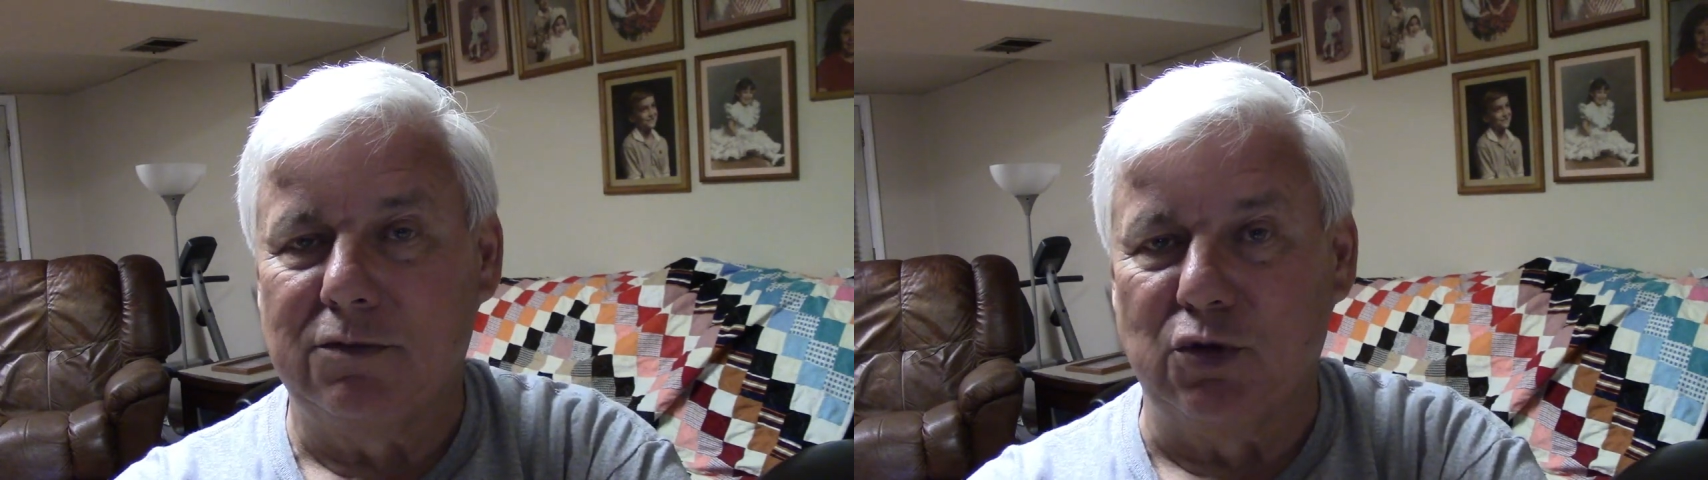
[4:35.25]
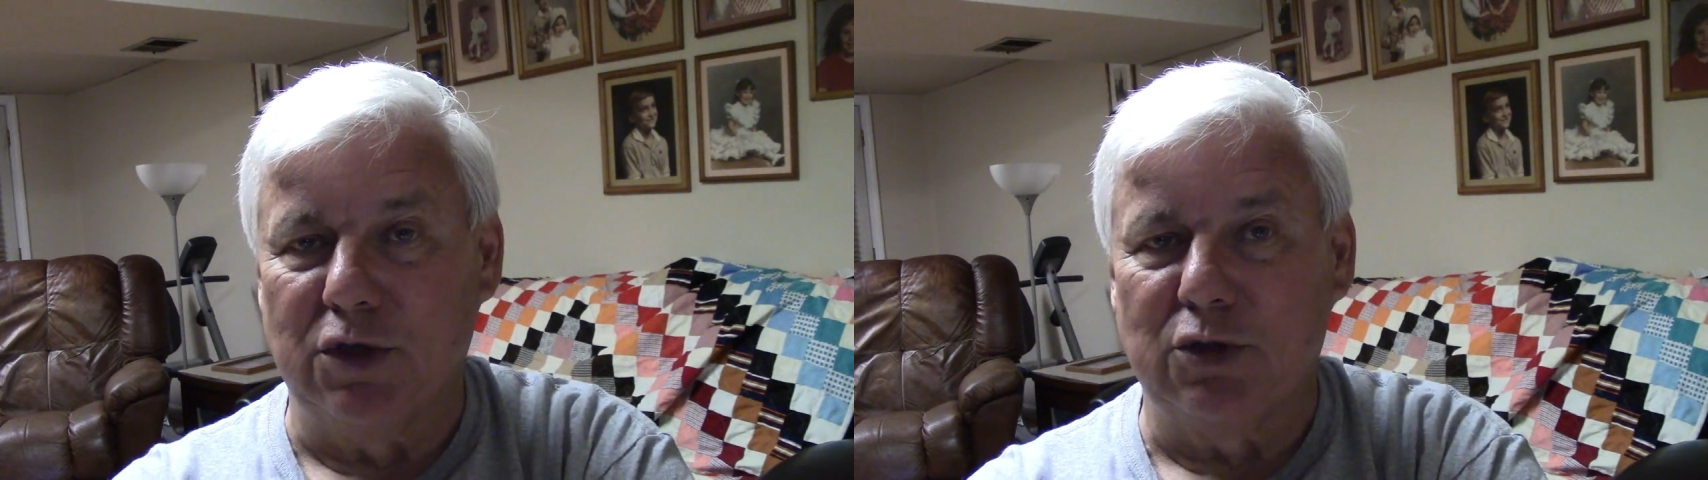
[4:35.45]

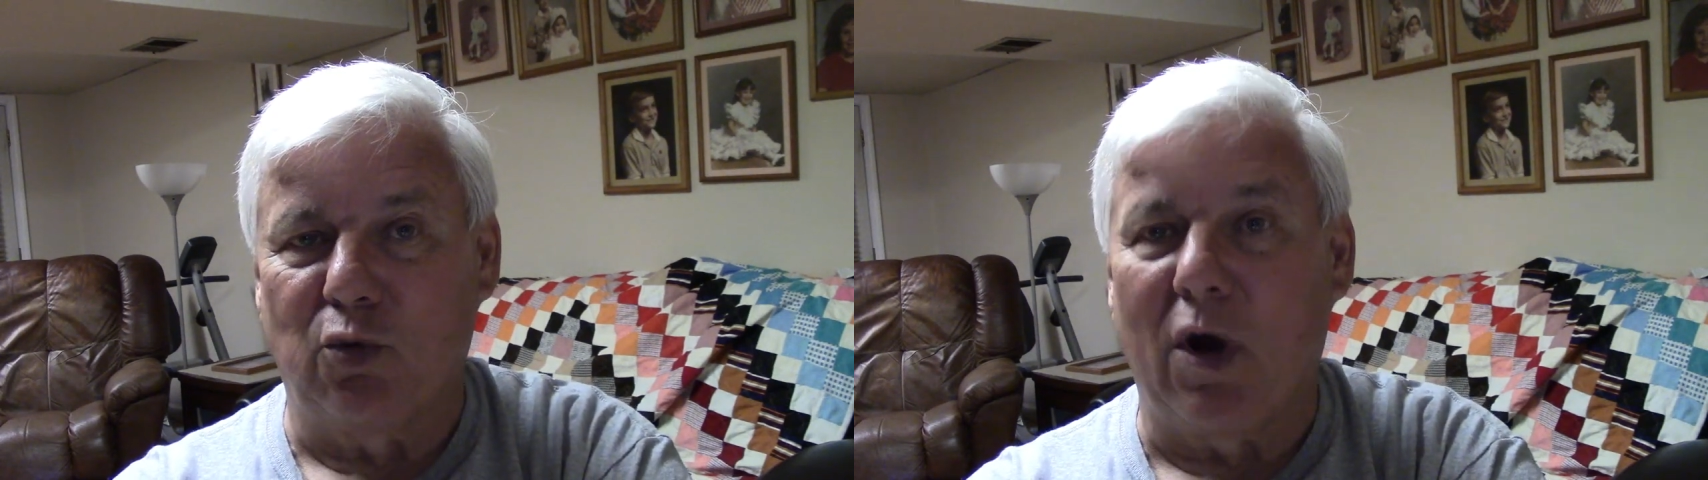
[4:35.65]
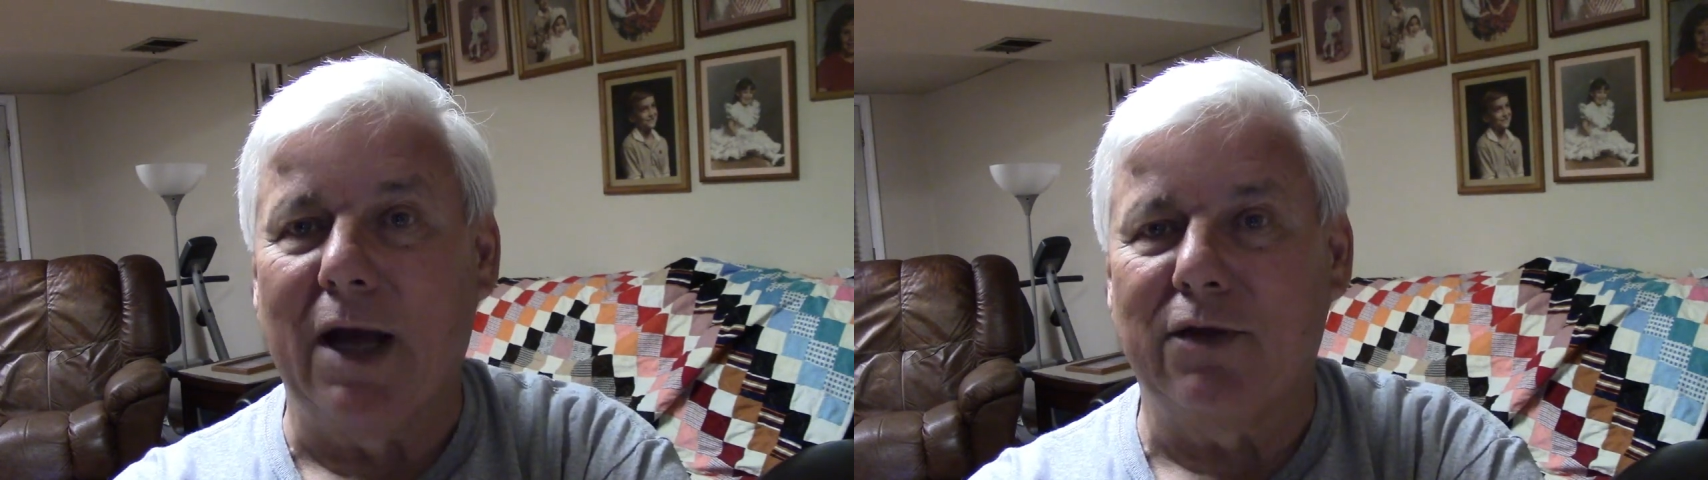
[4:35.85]
doing the
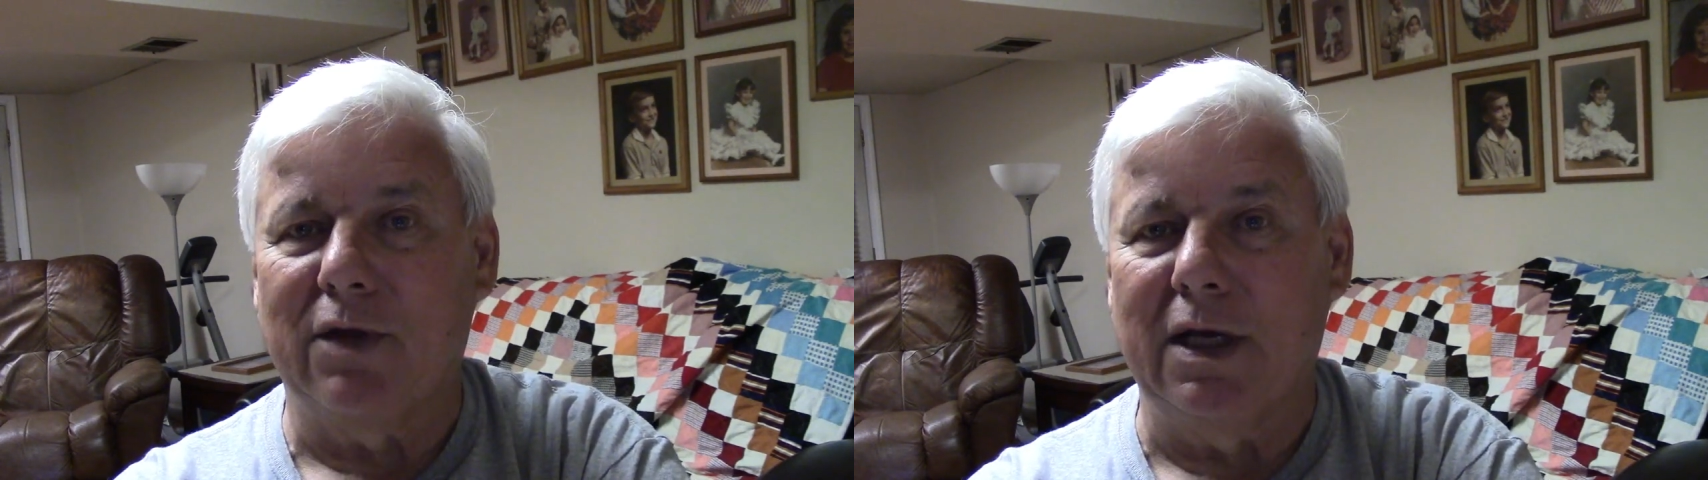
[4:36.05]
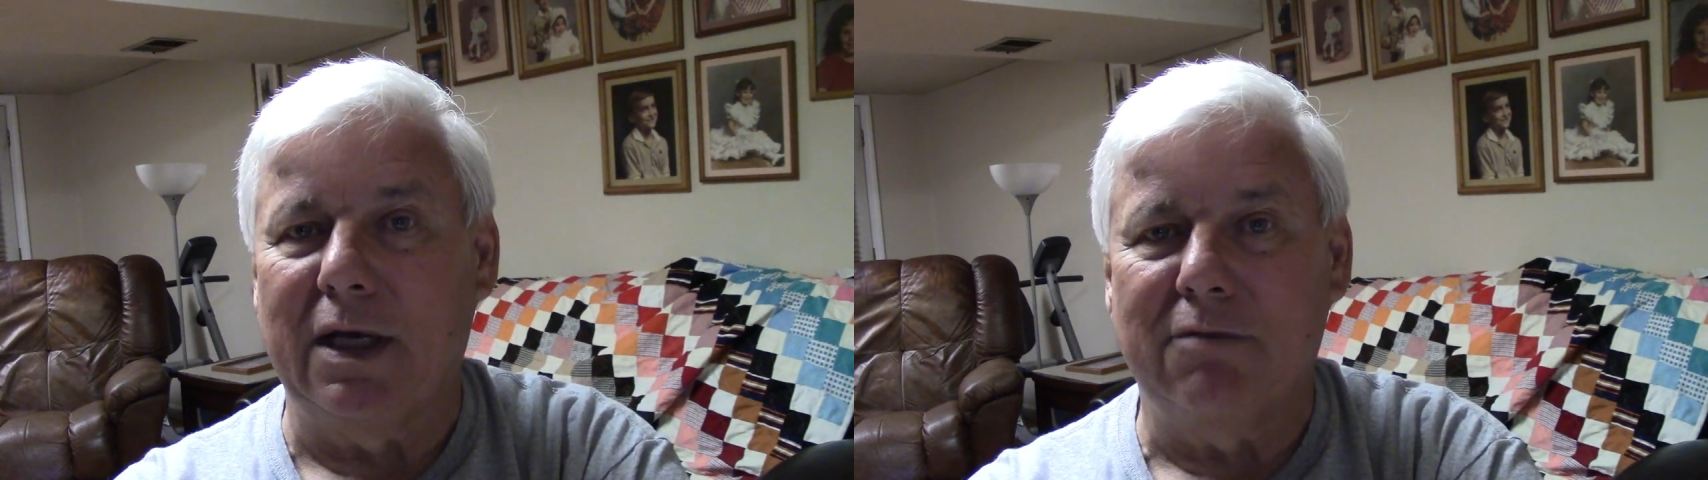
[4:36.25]
right
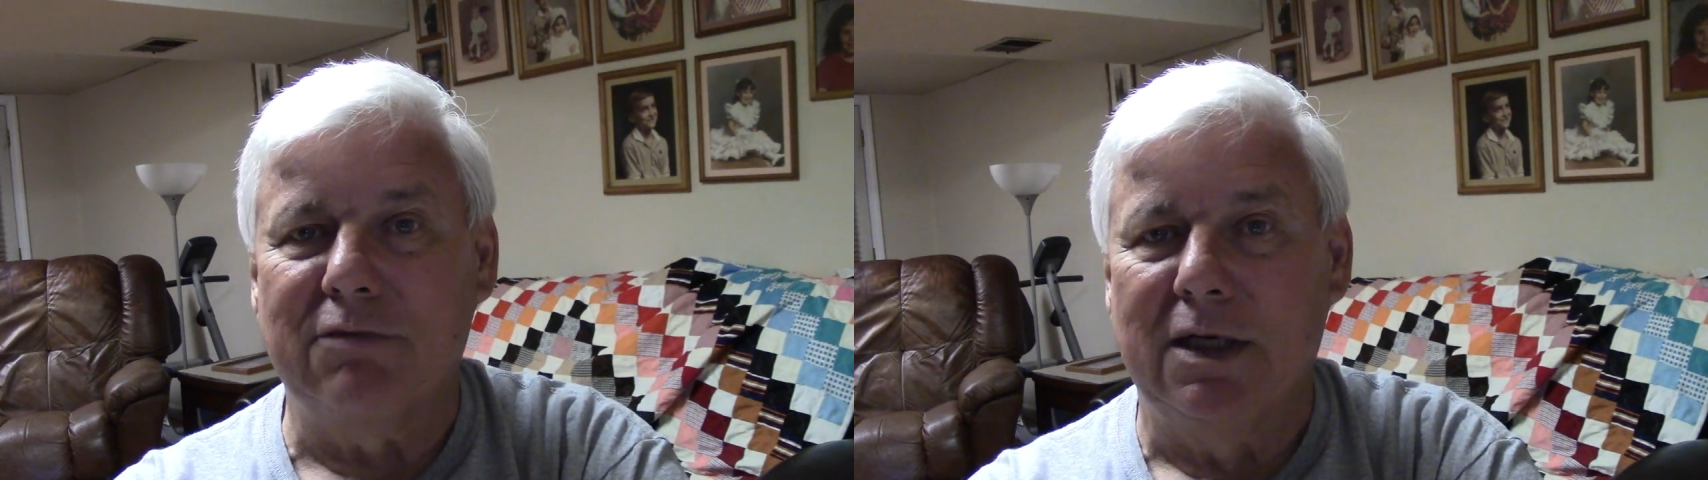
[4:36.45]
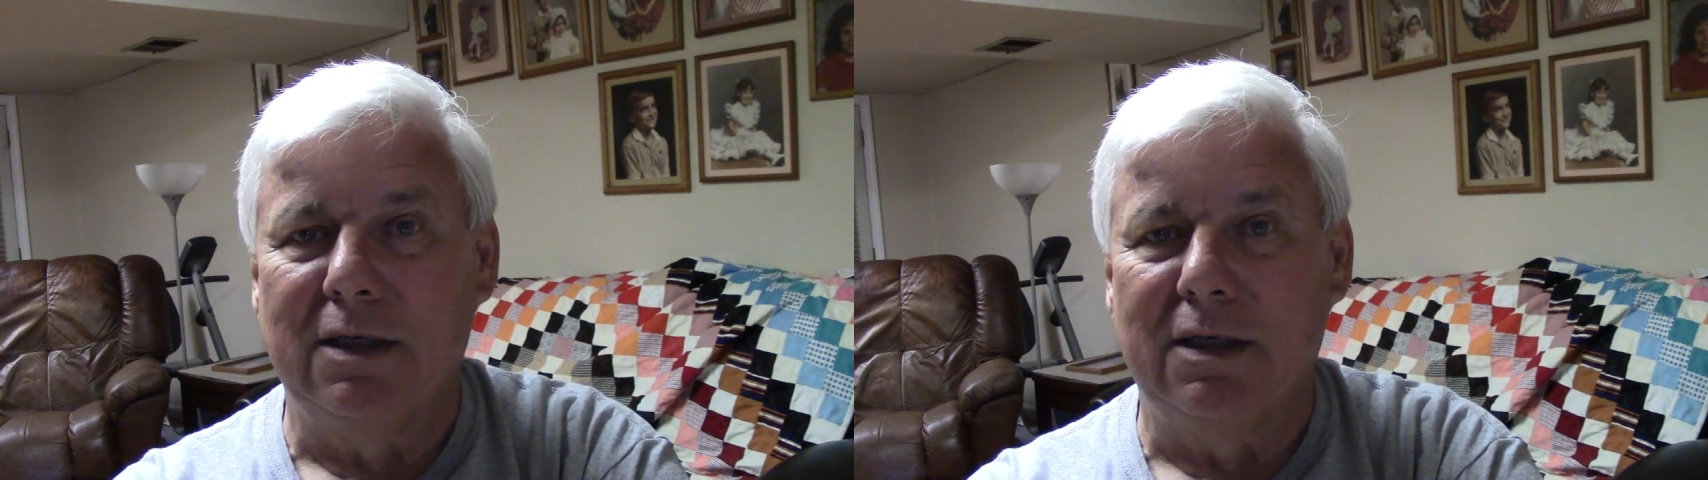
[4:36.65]
thing,